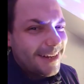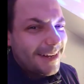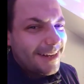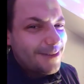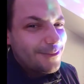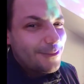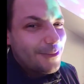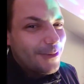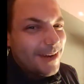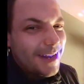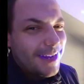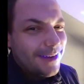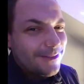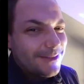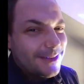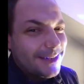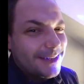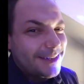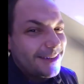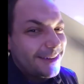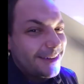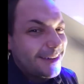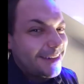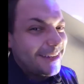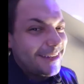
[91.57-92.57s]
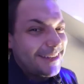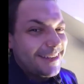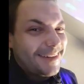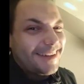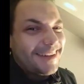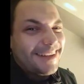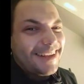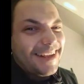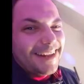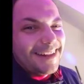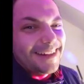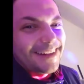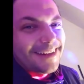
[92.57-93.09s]
what language, just in case.
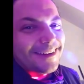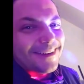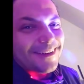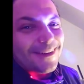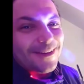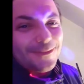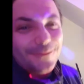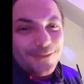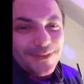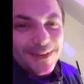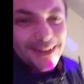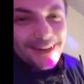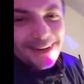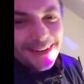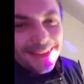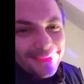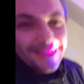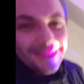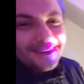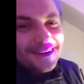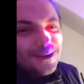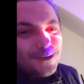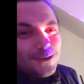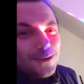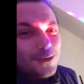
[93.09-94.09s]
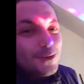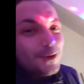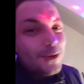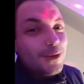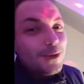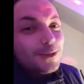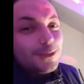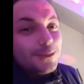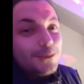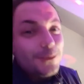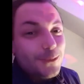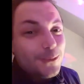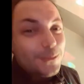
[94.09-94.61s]
I was thinking like
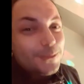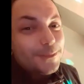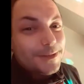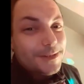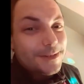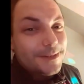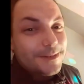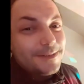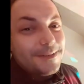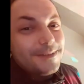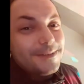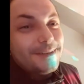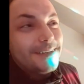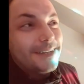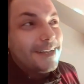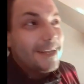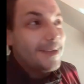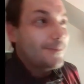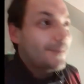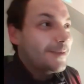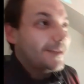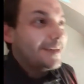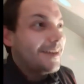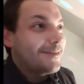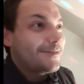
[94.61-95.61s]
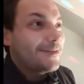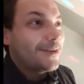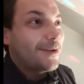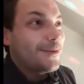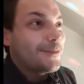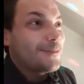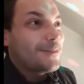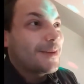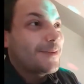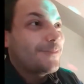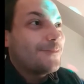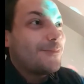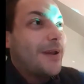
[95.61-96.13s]
Georgian, yeah, but you never know. I
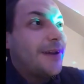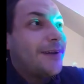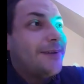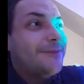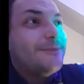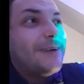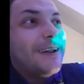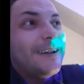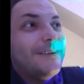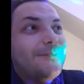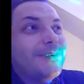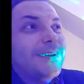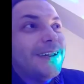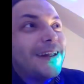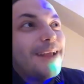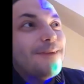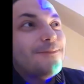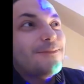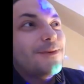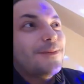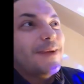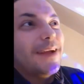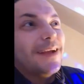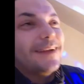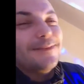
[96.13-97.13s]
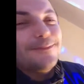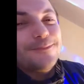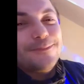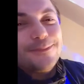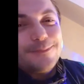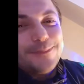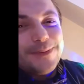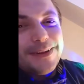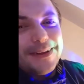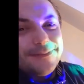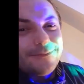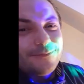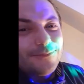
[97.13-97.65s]
mean, when any one of them could act,
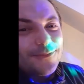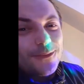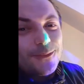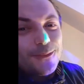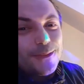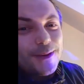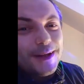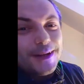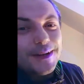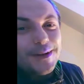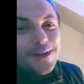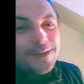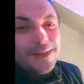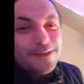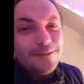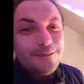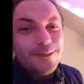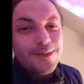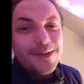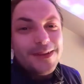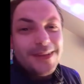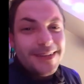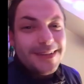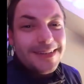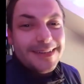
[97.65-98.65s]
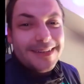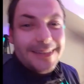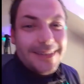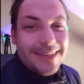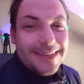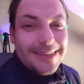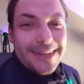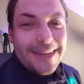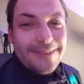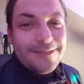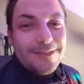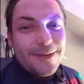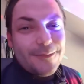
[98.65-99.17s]
might, for all I know,
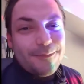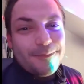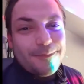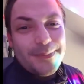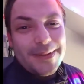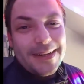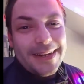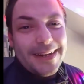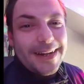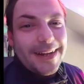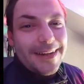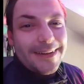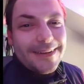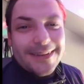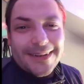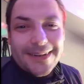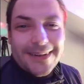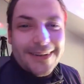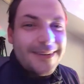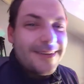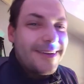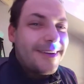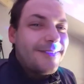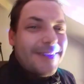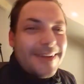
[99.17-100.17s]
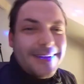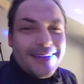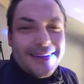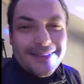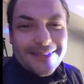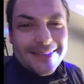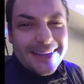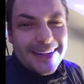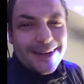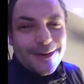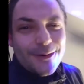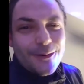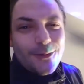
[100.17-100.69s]
they've just been there, and
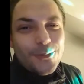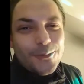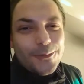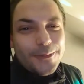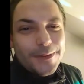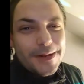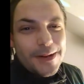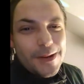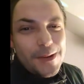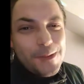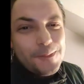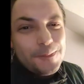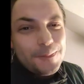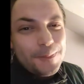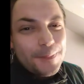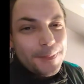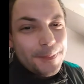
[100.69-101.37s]
I'll get caught, you know.